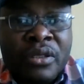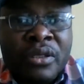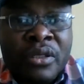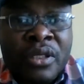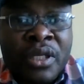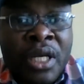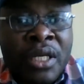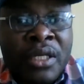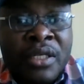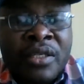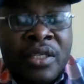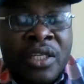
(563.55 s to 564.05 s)

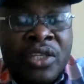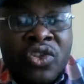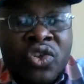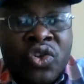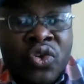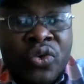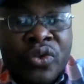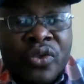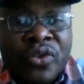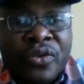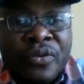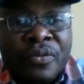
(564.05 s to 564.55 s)
That is the
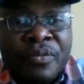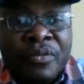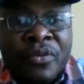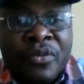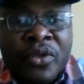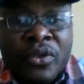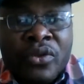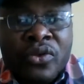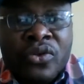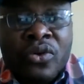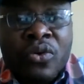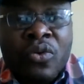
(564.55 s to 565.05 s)
truth.
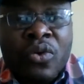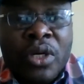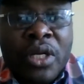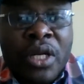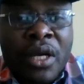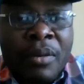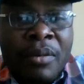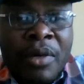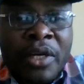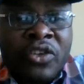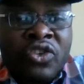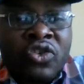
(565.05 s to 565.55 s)
So what
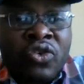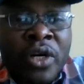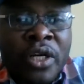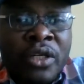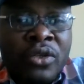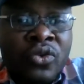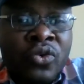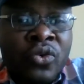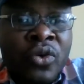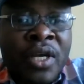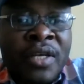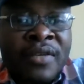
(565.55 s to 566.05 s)
am I
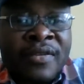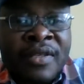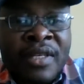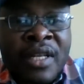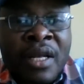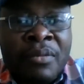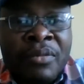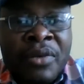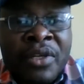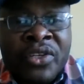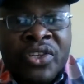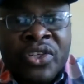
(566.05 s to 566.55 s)
trying to
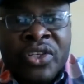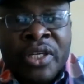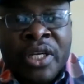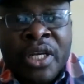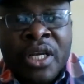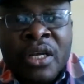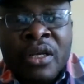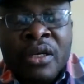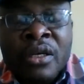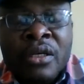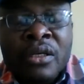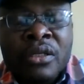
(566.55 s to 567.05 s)
establish
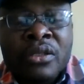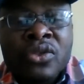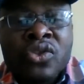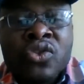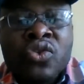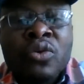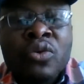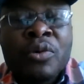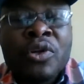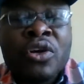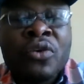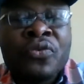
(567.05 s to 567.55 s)
here?
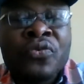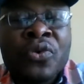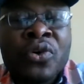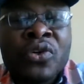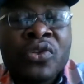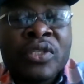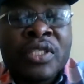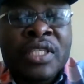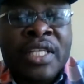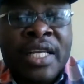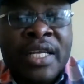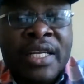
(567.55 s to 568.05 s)
So many of
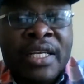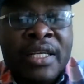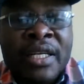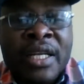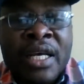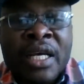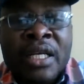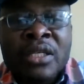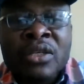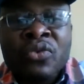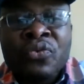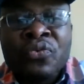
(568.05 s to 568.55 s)
us think
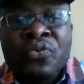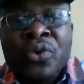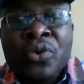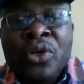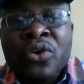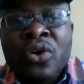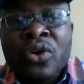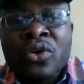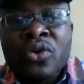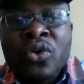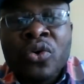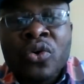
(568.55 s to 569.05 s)
that if we
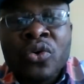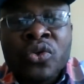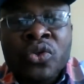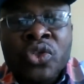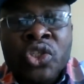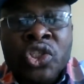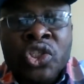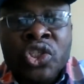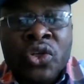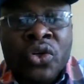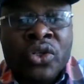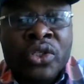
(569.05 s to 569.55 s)
don't go to
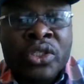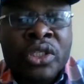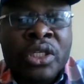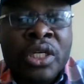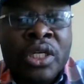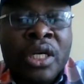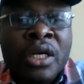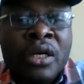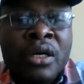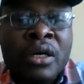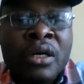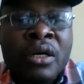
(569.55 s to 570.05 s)
church
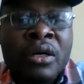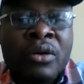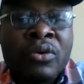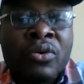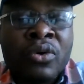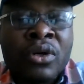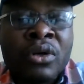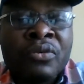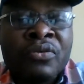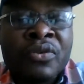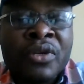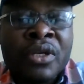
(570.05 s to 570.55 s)

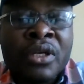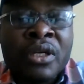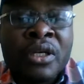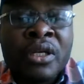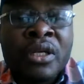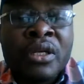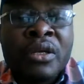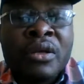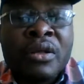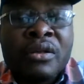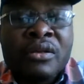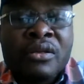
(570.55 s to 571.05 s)
one of the
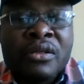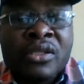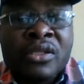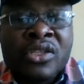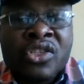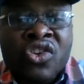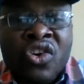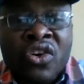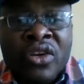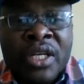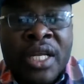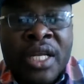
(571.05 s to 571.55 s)

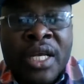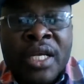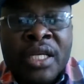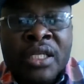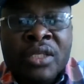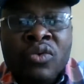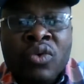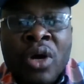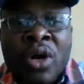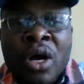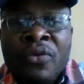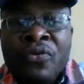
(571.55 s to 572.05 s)

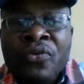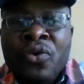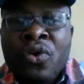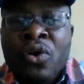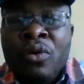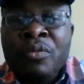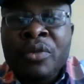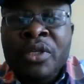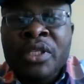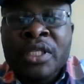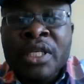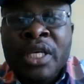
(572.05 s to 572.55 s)
Sundays, we have
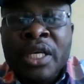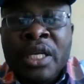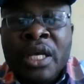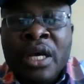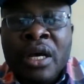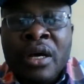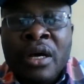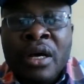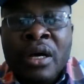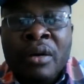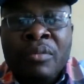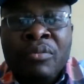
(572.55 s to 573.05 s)
committed
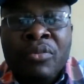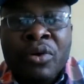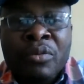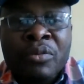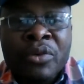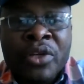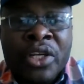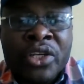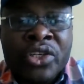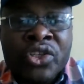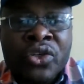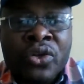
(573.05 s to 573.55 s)

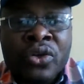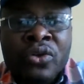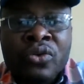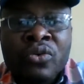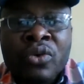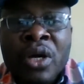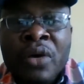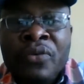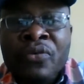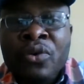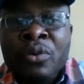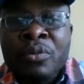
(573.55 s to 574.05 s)
abomination,
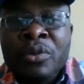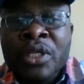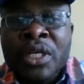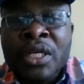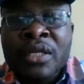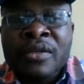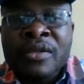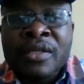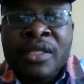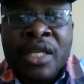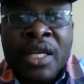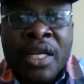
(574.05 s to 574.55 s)
we have
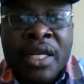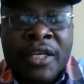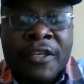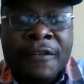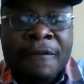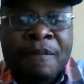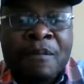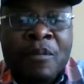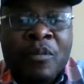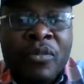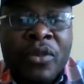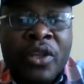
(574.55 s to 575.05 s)
committed sin.